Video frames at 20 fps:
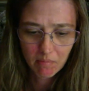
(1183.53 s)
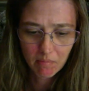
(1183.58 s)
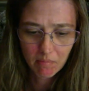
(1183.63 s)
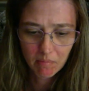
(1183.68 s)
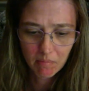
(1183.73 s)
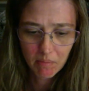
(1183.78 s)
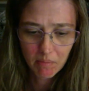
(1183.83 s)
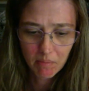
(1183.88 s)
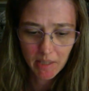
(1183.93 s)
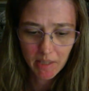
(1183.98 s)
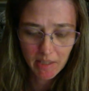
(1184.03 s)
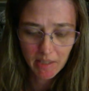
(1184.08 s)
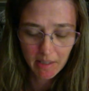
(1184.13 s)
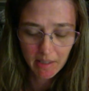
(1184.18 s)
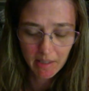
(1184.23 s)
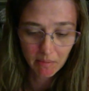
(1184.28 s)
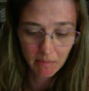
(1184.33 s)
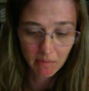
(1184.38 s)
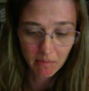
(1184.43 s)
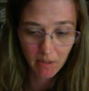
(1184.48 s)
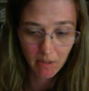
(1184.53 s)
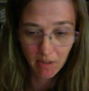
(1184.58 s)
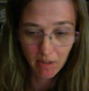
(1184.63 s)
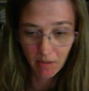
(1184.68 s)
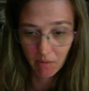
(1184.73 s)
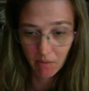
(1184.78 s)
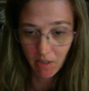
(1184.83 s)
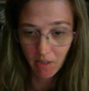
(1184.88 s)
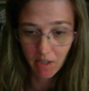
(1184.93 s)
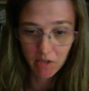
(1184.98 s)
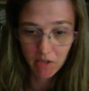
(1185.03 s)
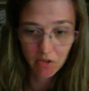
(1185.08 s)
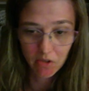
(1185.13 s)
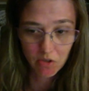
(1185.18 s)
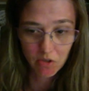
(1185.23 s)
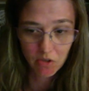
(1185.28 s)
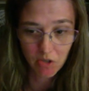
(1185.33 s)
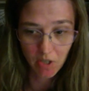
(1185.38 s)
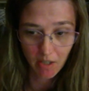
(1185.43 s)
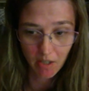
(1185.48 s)
being in a
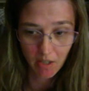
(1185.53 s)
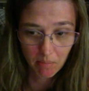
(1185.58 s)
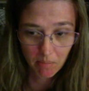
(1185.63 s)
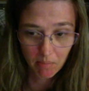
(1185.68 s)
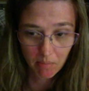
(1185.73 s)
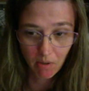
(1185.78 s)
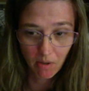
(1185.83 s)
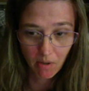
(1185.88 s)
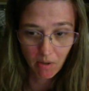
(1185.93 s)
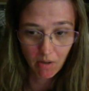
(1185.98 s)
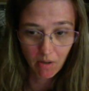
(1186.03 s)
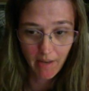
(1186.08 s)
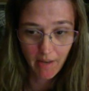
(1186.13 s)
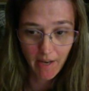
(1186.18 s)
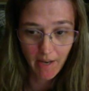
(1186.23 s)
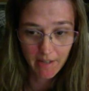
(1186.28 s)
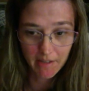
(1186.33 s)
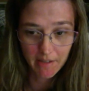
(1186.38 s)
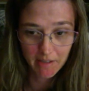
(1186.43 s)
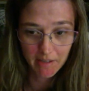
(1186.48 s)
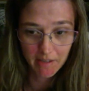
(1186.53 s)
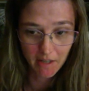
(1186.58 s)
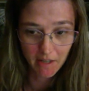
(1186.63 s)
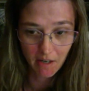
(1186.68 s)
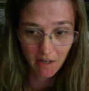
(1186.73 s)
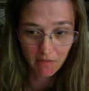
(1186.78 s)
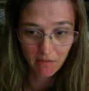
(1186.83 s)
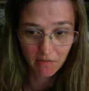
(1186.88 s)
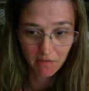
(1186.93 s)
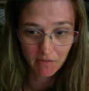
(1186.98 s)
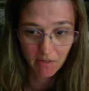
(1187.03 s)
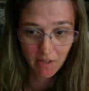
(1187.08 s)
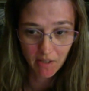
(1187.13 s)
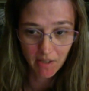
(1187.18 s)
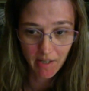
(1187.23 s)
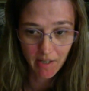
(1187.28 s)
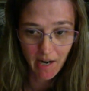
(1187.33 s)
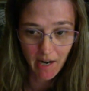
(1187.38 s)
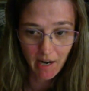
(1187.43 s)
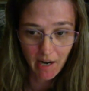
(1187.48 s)
relationship, all that stuff.
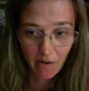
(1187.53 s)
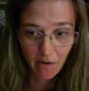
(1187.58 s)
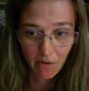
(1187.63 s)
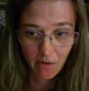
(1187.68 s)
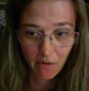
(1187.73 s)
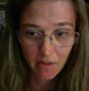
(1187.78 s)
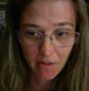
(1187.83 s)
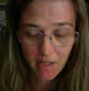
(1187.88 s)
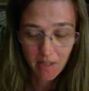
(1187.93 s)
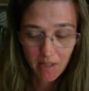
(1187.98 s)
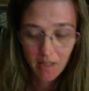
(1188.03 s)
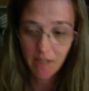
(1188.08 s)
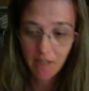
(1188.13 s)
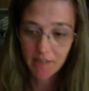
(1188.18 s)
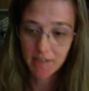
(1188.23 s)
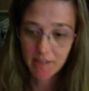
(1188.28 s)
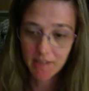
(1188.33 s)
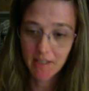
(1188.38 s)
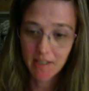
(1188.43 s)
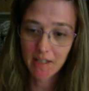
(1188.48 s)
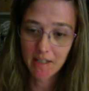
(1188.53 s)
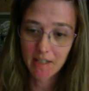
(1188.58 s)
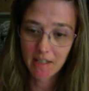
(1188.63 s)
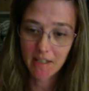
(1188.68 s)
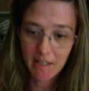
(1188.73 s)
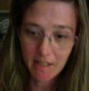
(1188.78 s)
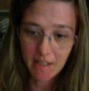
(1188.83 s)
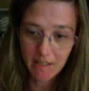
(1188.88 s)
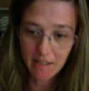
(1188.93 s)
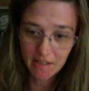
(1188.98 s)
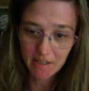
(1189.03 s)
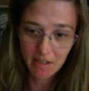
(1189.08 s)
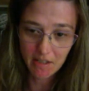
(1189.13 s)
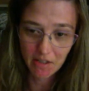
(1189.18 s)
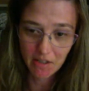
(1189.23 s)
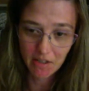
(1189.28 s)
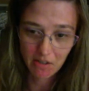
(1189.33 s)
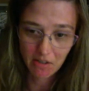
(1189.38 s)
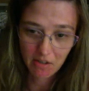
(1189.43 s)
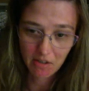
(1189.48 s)
Now it's getting easier.